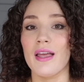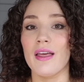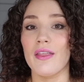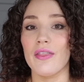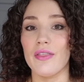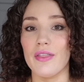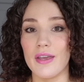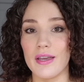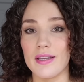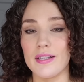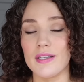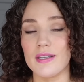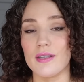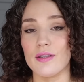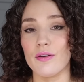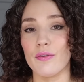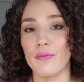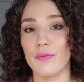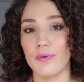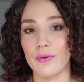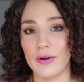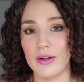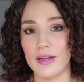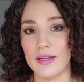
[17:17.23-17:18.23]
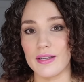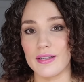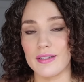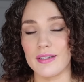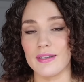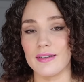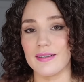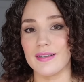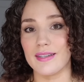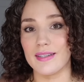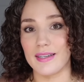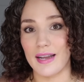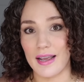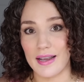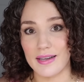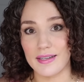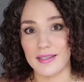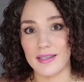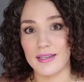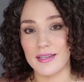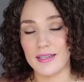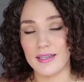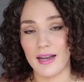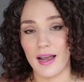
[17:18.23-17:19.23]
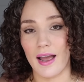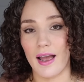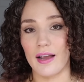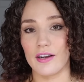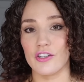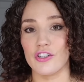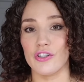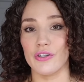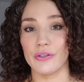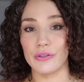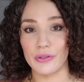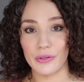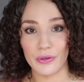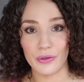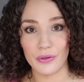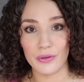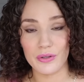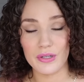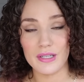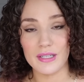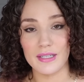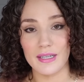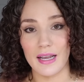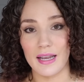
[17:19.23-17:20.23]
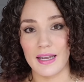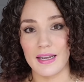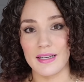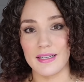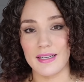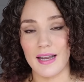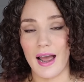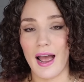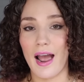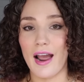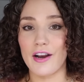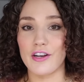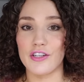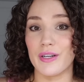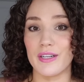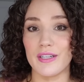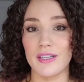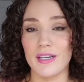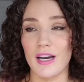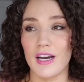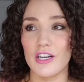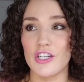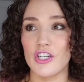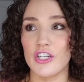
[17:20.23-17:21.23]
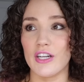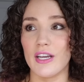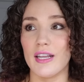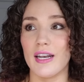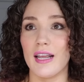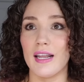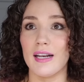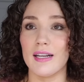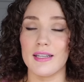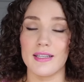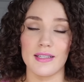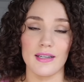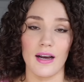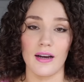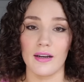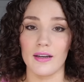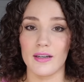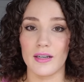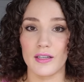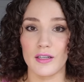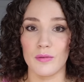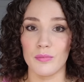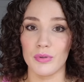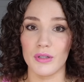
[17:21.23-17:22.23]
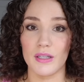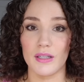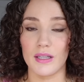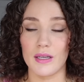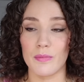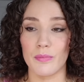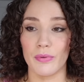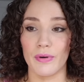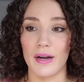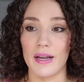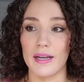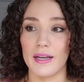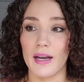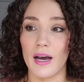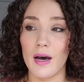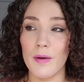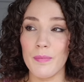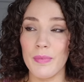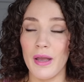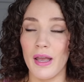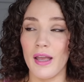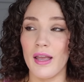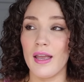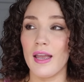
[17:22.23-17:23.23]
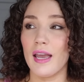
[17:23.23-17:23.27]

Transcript: This, the frizz stays intact, your curls stay intact, you can touch it and it's not gonna completely break up.